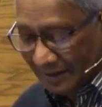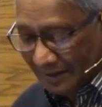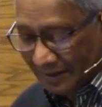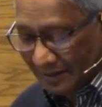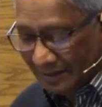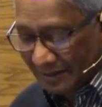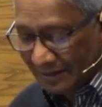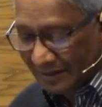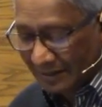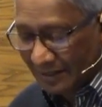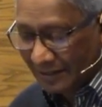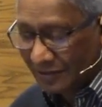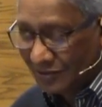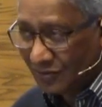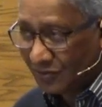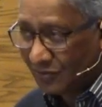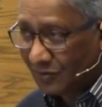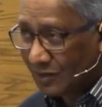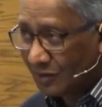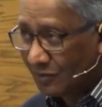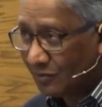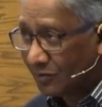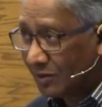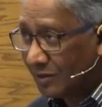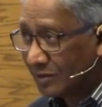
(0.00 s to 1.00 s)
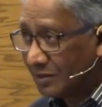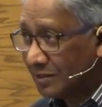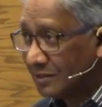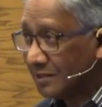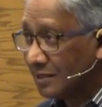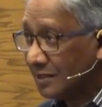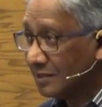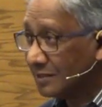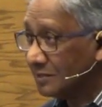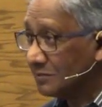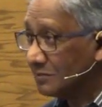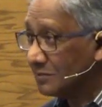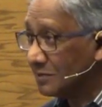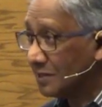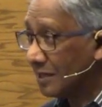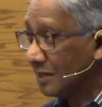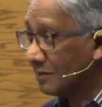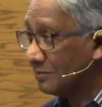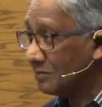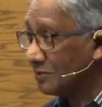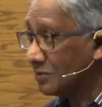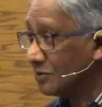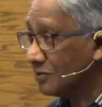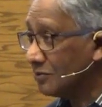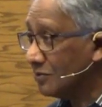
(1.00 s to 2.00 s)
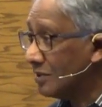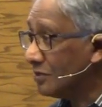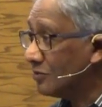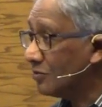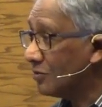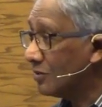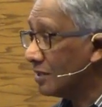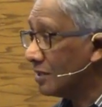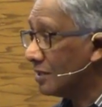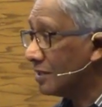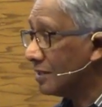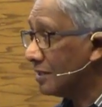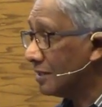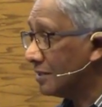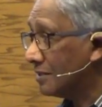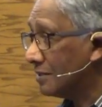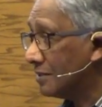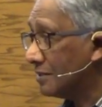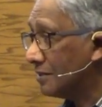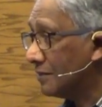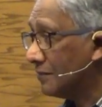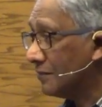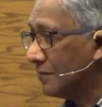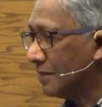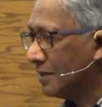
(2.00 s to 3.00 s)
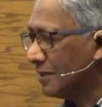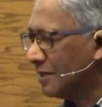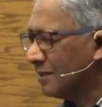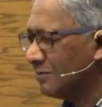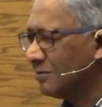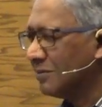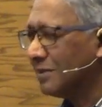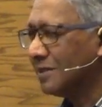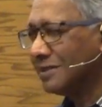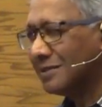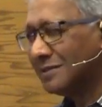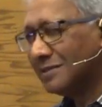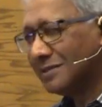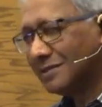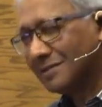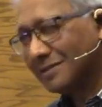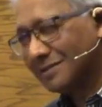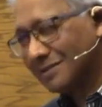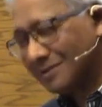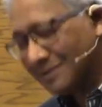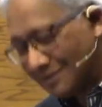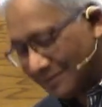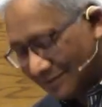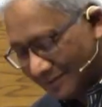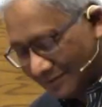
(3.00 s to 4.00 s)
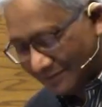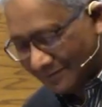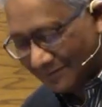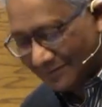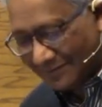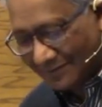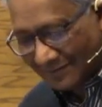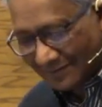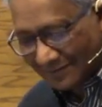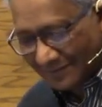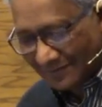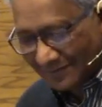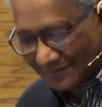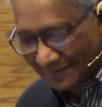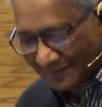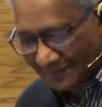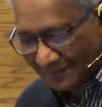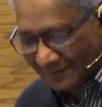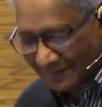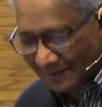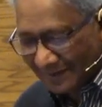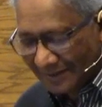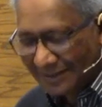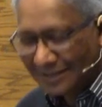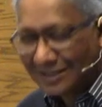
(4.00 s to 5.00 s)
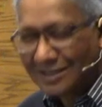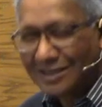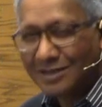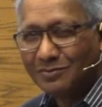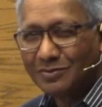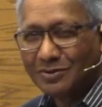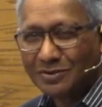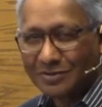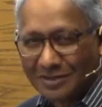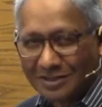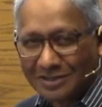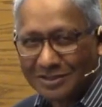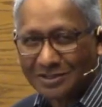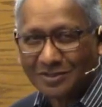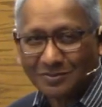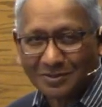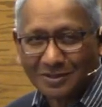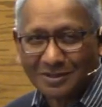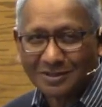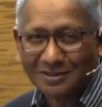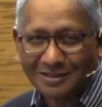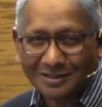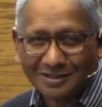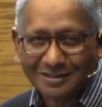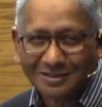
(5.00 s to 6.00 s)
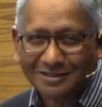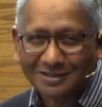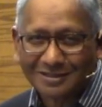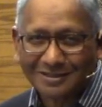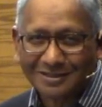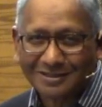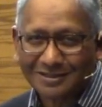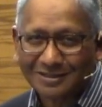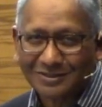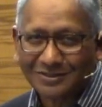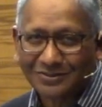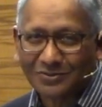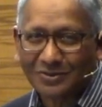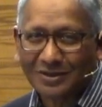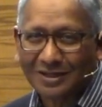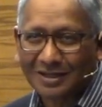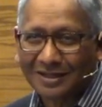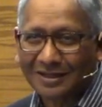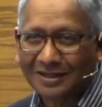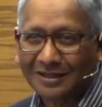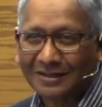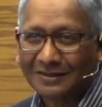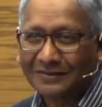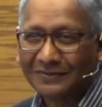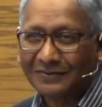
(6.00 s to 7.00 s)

And I know we'll want to take some time to greet one another, but keep a reasonable distance as well.